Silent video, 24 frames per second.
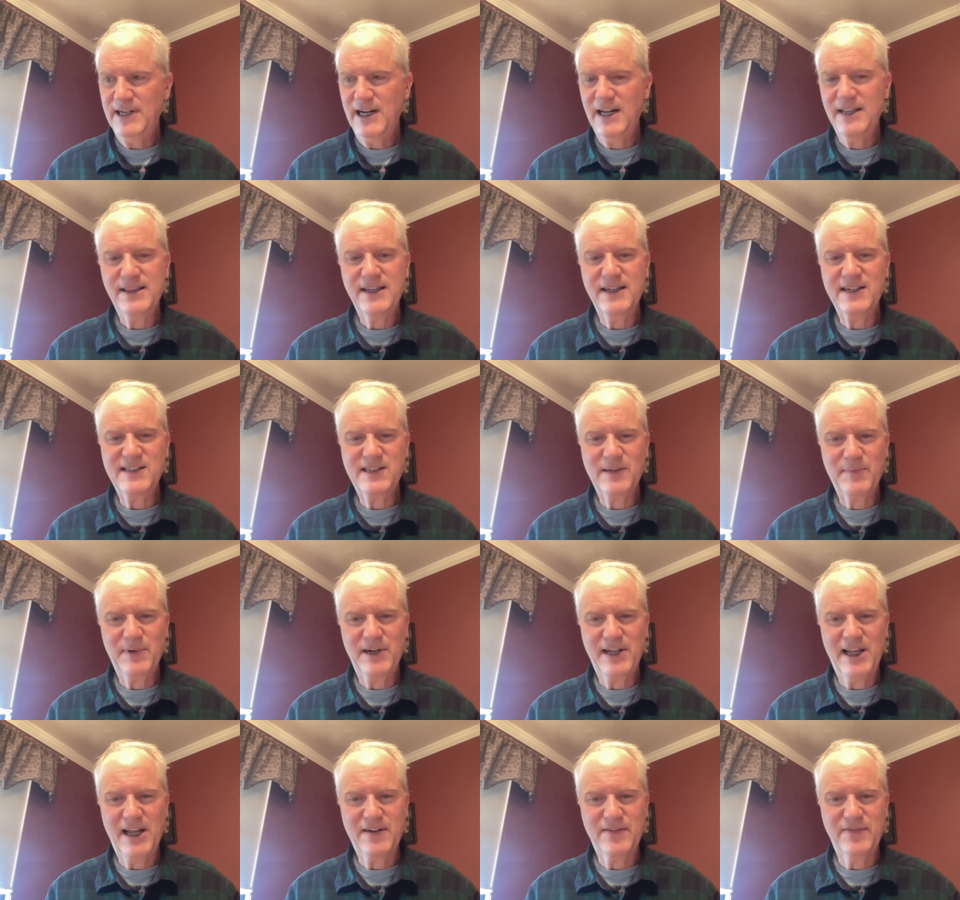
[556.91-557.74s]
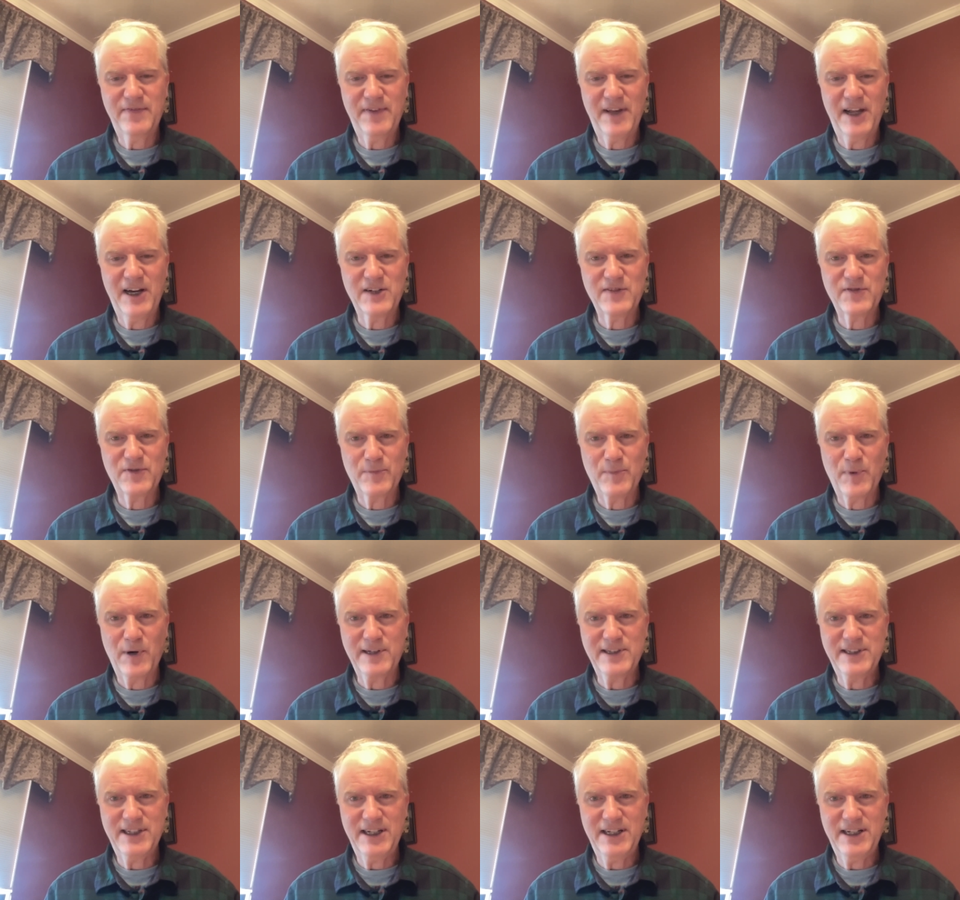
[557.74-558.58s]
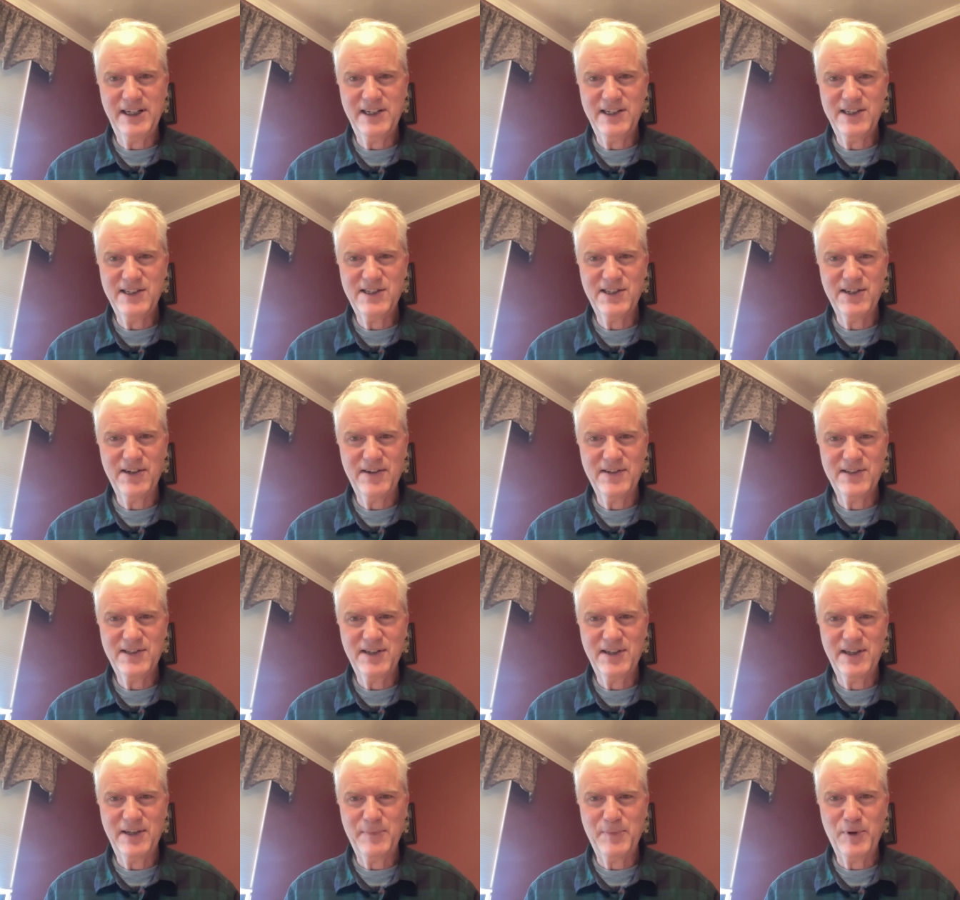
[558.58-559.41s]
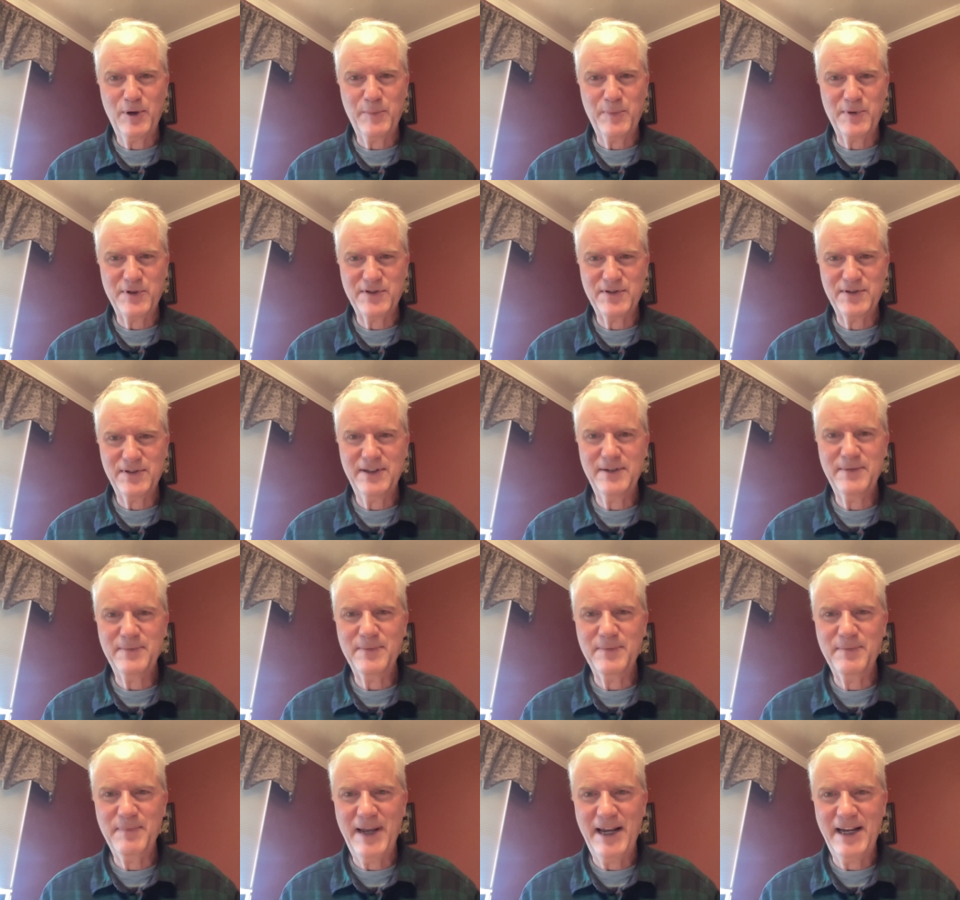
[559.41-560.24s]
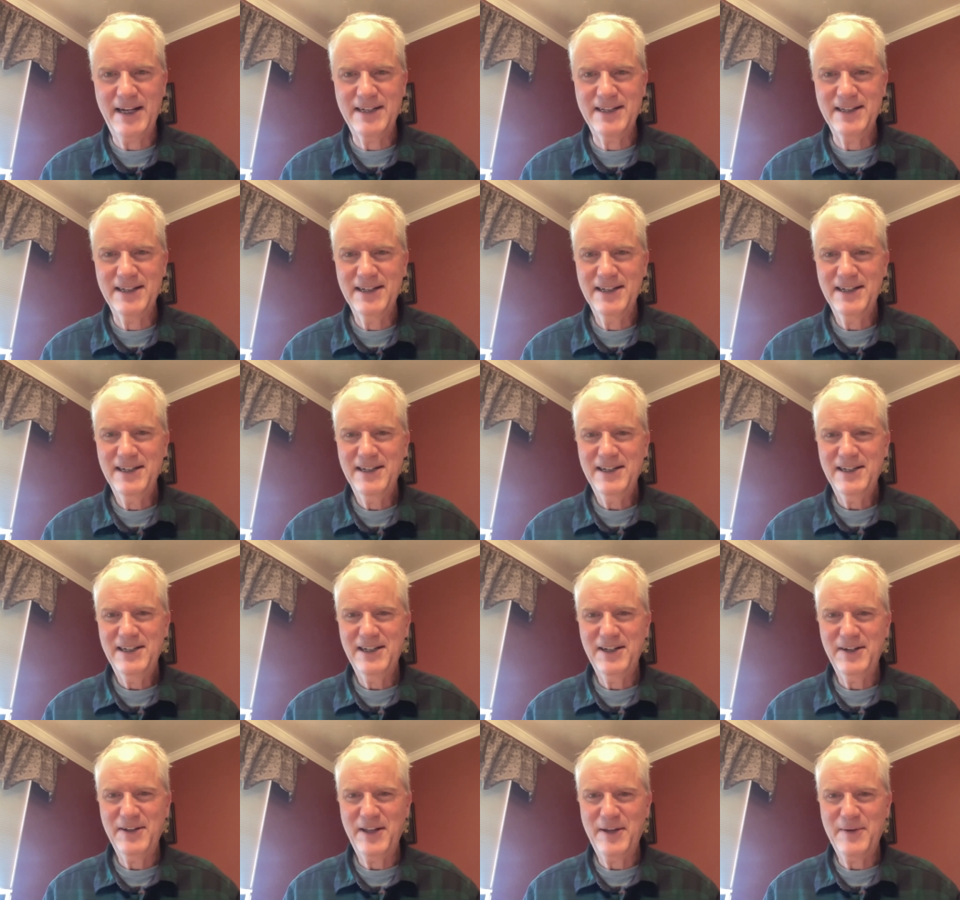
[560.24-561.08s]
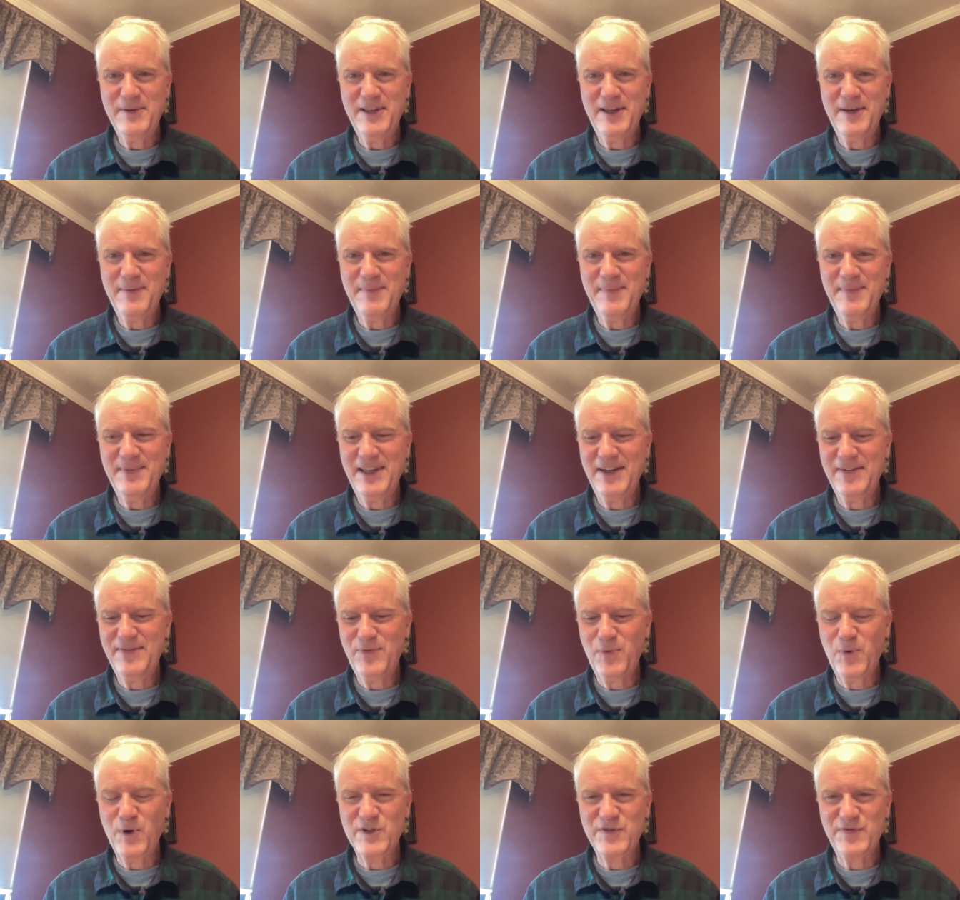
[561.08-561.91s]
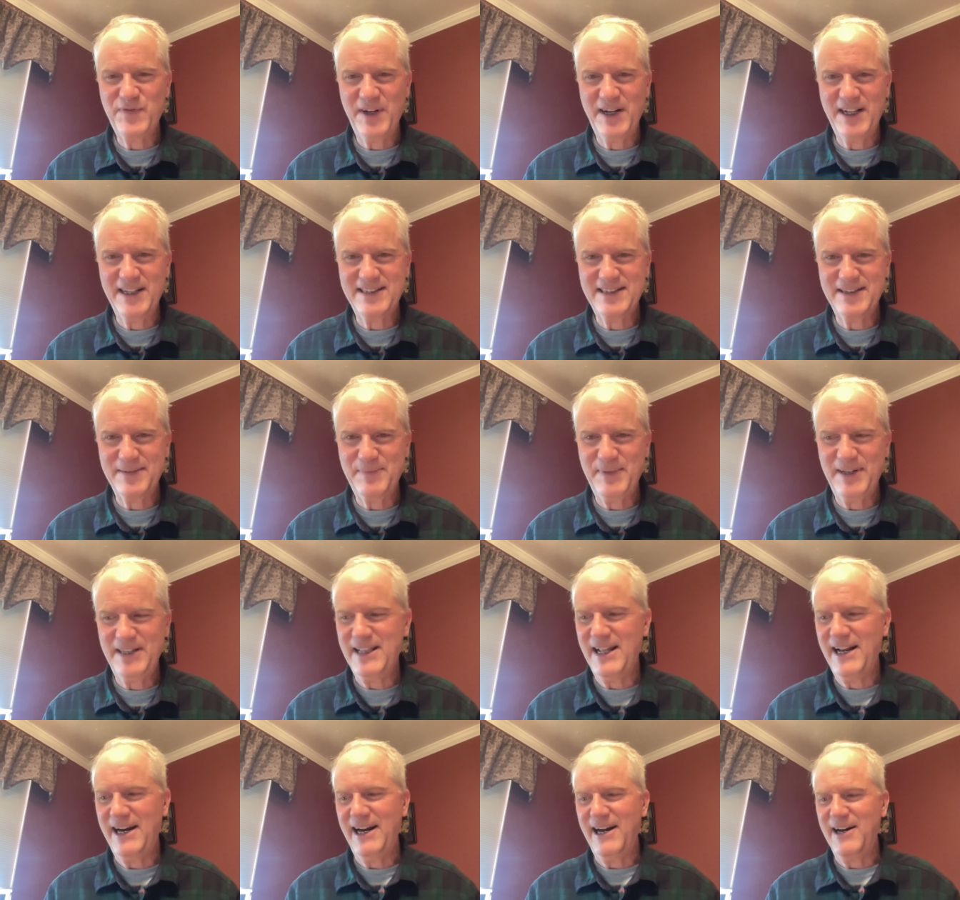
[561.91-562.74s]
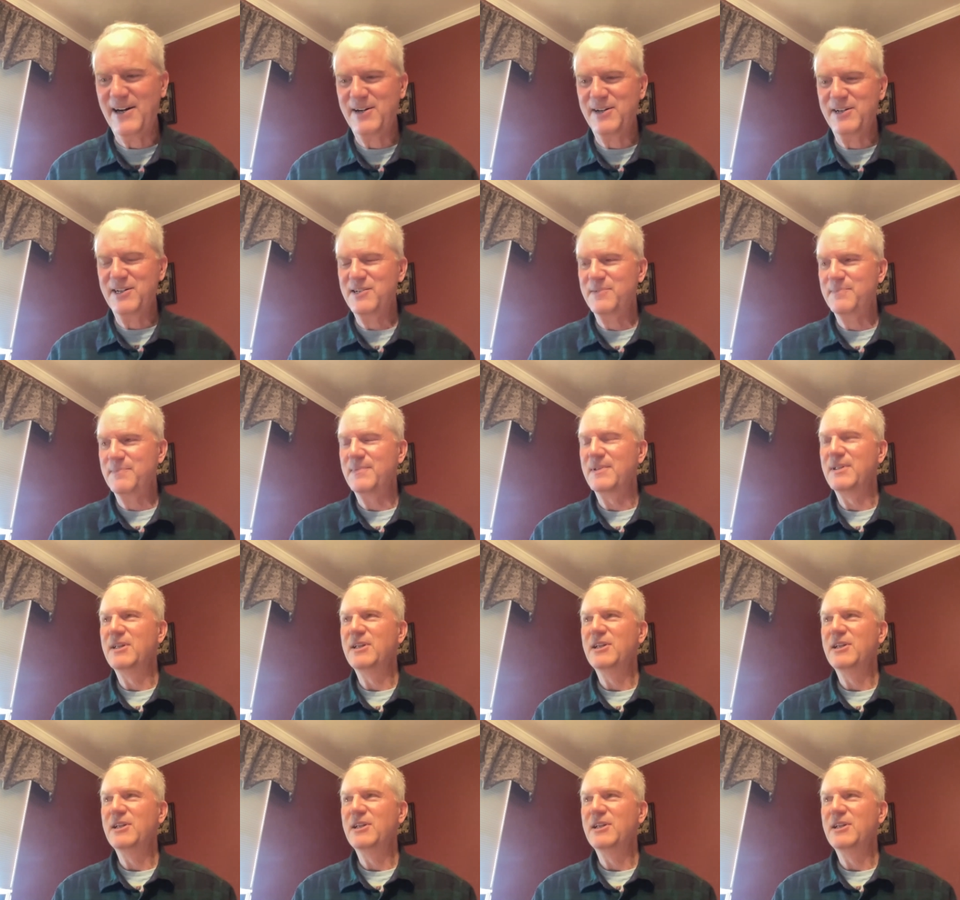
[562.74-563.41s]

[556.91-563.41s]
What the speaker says: I think somebody had a fetish for martinis, so they purposely made, they force fit it to be that acronym.